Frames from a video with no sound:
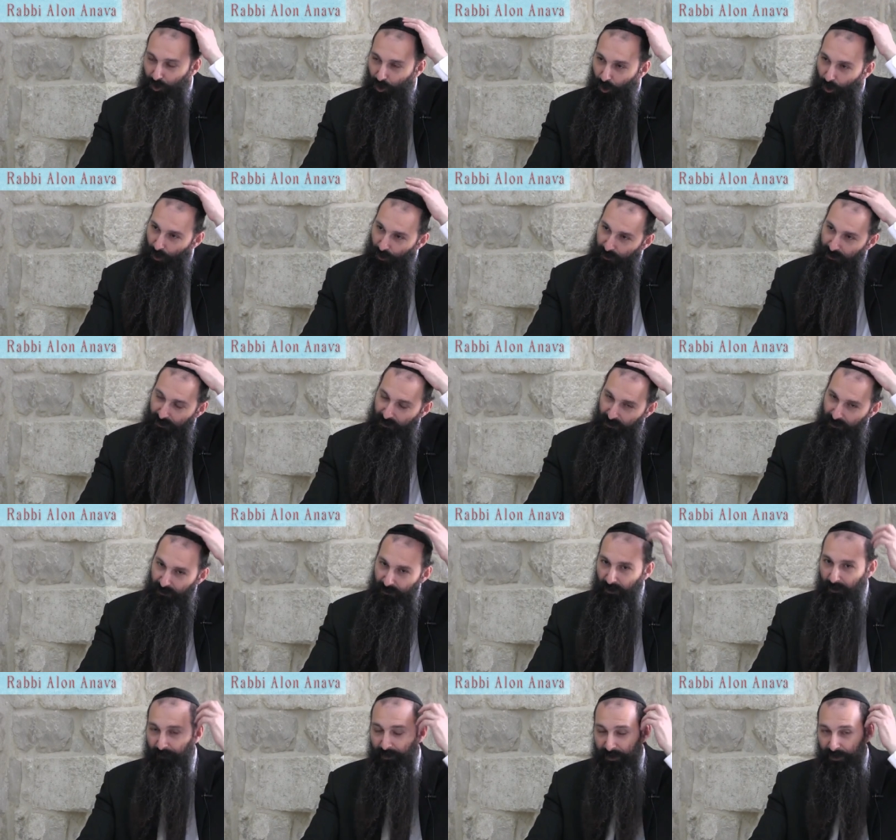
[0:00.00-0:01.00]

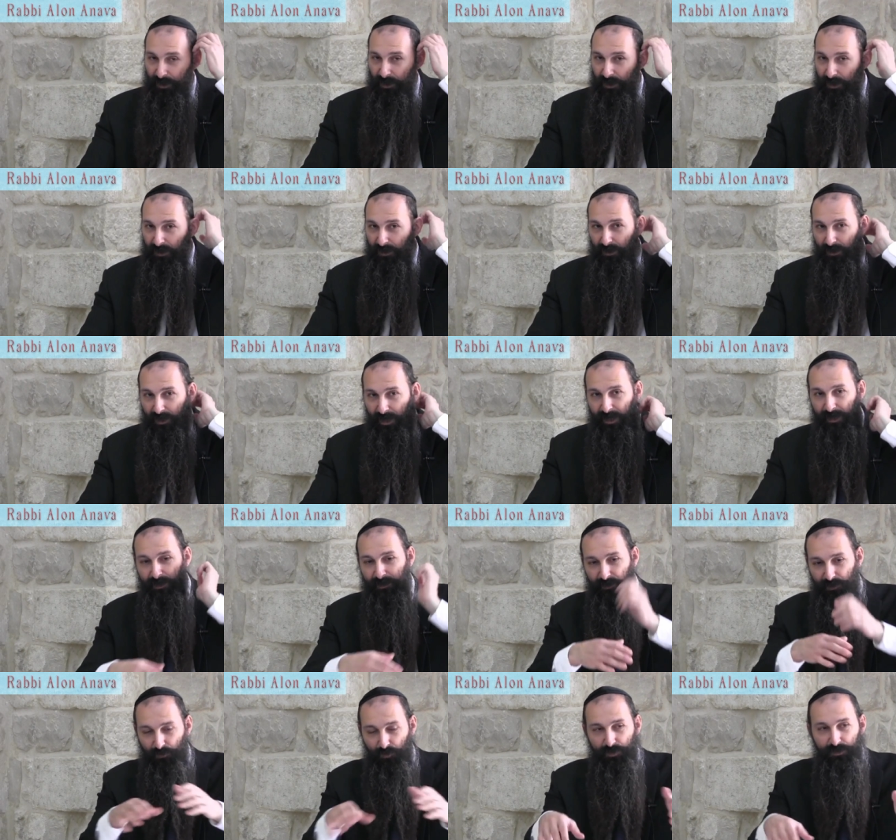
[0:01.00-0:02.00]
called, I mean, the
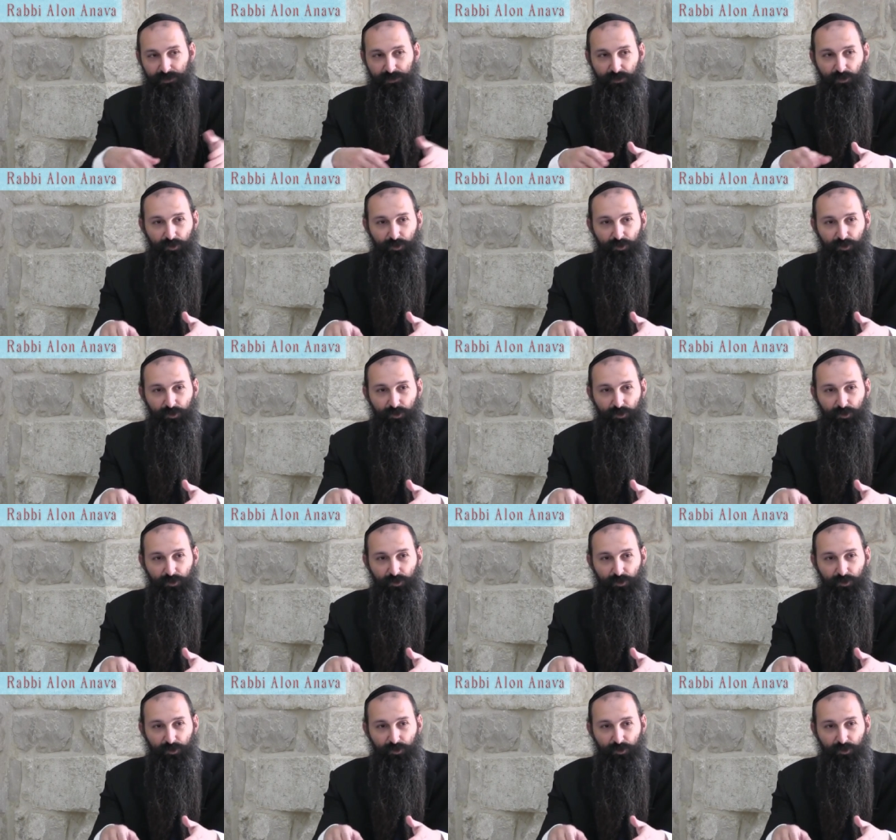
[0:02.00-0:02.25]
lady that was